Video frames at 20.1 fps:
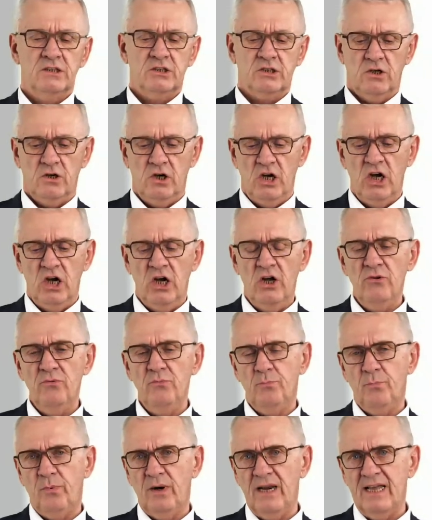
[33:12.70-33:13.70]
So
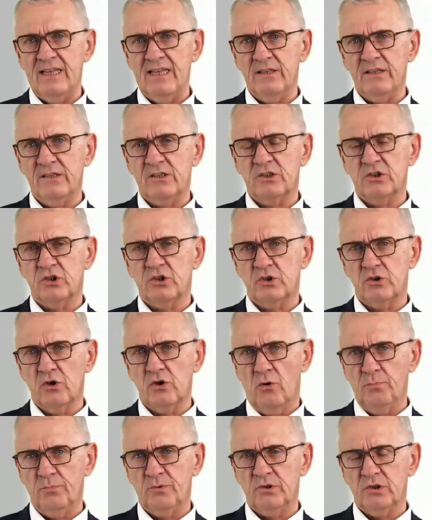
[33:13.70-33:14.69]
unplanned
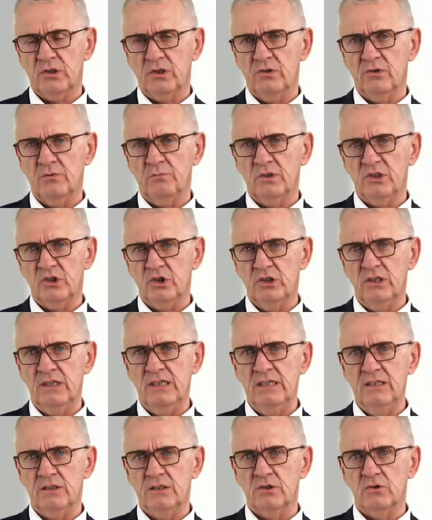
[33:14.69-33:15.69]
stops on a
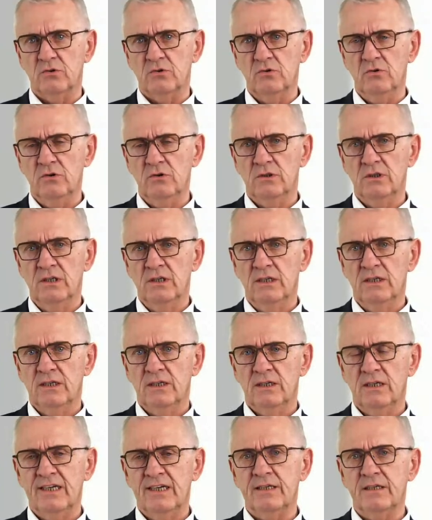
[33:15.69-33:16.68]
machine tool
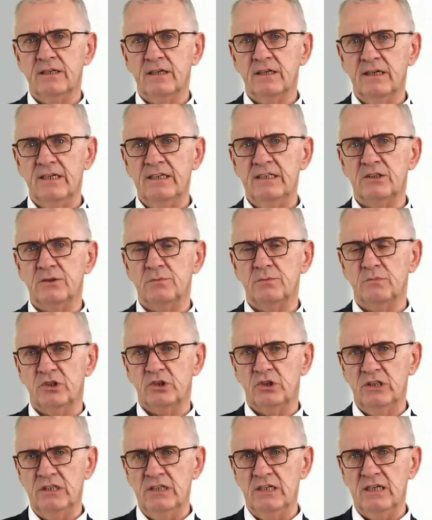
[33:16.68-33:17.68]
increase
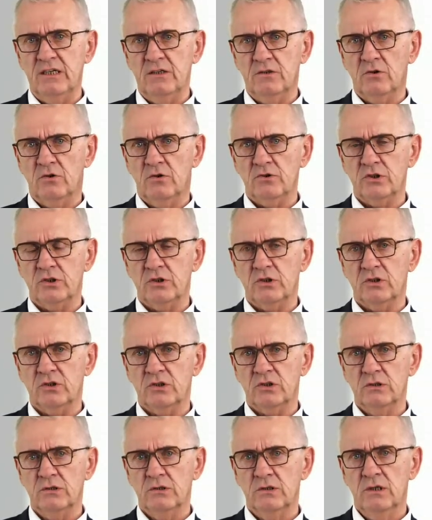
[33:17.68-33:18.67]
machining
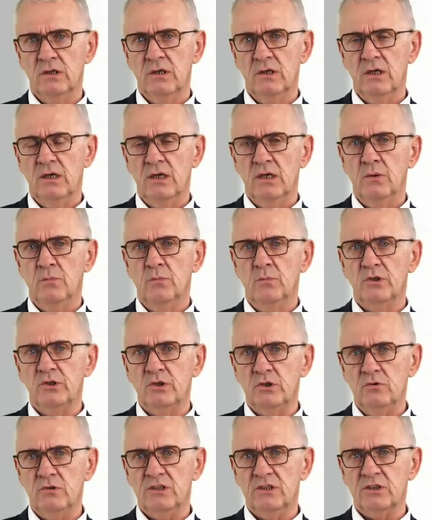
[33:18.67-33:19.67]
costs.
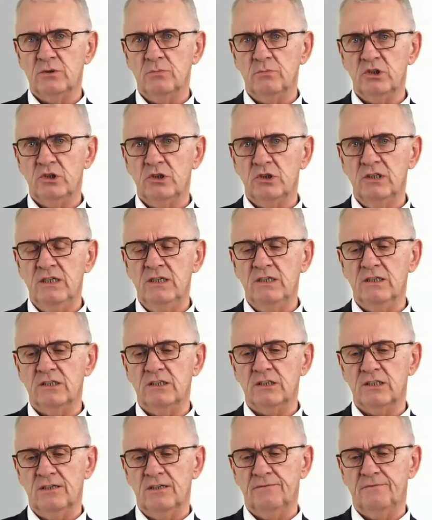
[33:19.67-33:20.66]
But you as a
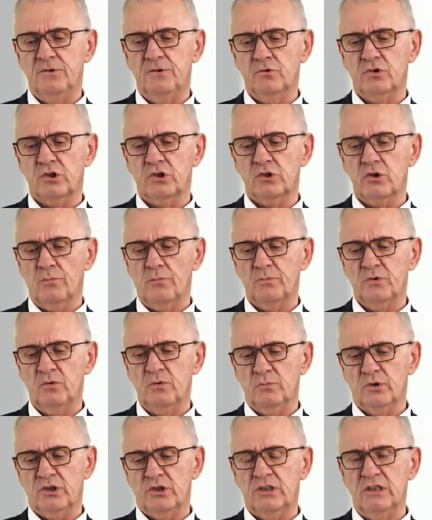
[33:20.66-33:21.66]
machinist, if you stop
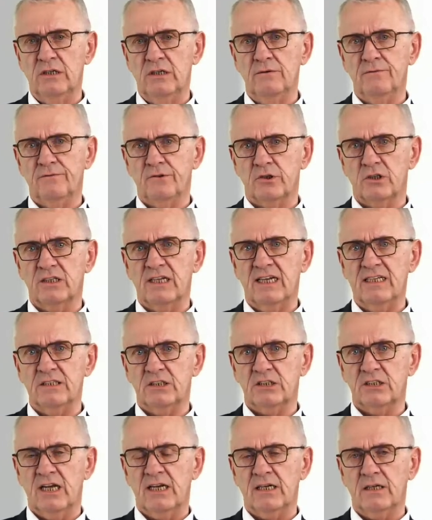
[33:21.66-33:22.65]
the machine for
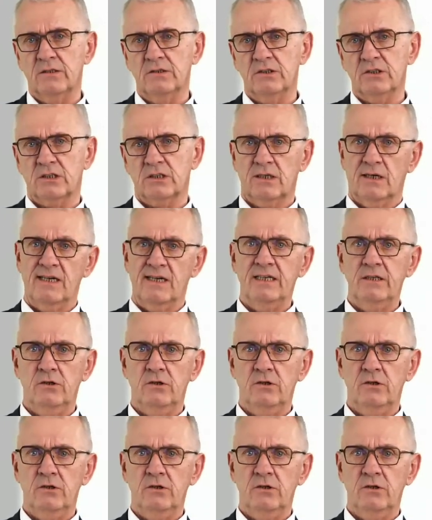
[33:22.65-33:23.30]
10 seconds,